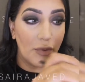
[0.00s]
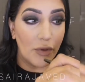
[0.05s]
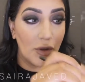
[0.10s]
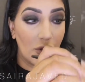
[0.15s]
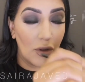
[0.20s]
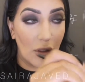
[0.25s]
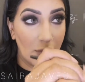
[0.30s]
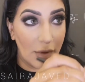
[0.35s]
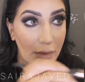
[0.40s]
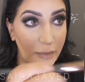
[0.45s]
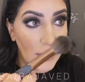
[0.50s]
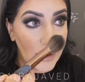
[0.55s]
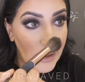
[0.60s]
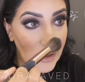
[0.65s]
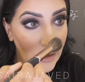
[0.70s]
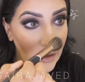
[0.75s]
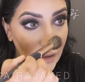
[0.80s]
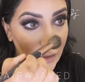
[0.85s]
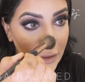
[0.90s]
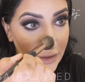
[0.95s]
will
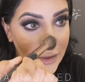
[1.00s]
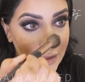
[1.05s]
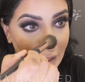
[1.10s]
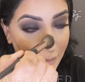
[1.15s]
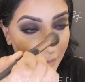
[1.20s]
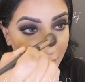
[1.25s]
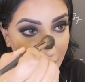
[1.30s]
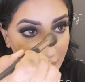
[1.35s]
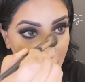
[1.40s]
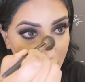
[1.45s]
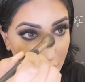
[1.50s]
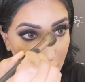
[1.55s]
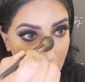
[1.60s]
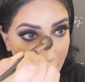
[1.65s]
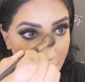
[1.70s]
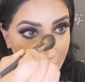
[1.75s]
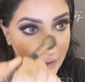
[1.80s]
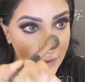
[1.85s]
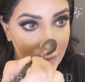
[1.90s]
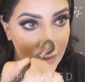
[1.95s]
probably dampen the
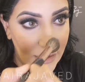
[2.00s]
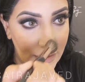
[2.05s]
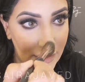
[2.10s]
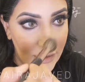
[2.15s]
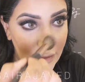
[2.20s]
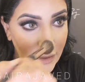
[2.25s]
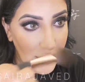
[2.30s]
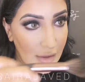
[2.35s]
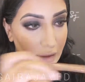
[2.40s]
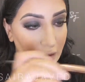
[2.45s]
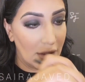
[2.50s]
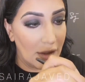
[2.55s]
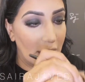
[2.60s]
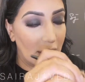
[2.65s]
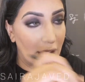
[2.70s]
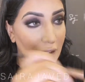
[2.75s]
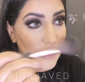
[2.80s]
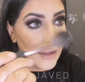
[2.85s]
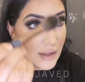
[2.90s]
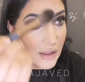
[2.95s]
beauty blender
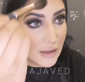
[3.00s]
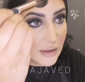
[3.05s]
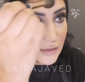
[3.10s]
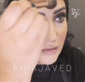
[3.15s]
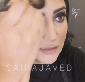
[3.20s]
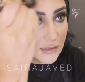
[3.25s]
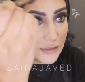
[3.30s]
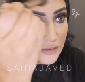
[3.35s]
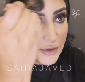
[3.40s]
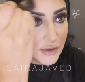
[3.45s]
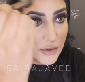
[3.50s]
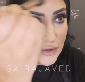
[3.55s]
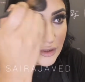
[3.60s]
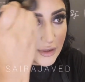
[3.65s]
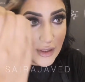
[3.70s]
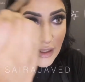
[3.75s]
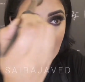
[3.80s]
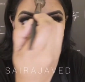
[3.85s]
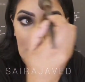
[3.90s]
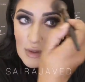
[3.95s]
and then do
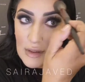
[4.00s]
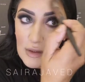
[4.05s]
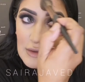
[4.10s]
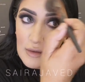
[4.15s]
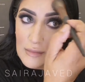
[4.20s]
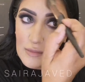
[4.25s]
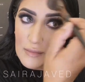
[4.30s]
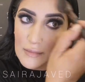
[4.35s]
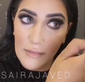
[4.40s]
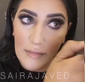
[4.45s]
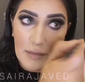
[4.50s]
it that way.